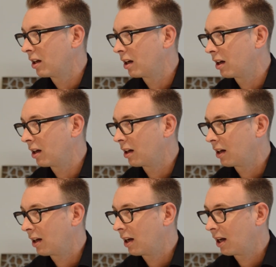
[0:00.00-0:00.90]
uh,
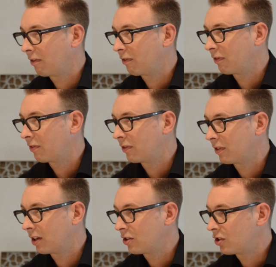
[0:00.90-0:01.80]
F
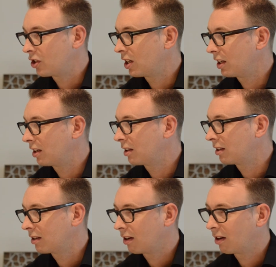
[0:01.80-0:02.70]
and G
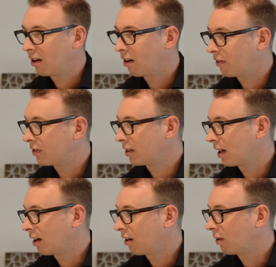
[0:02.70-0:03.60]
after
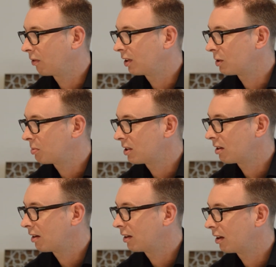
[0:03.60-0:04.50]
that whole thing's been
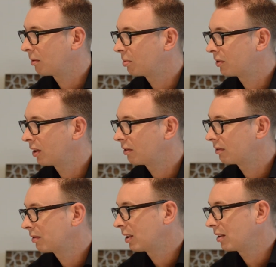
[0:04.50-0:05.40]
tied up. So
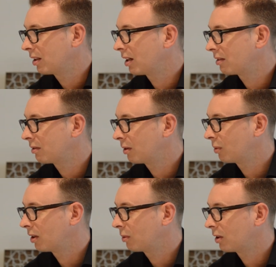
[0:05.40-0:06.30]
it, yes, it
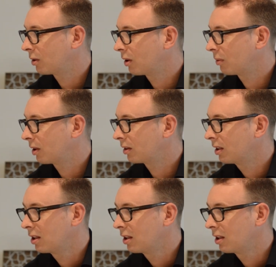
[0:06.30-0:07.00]
worked, worked quite well.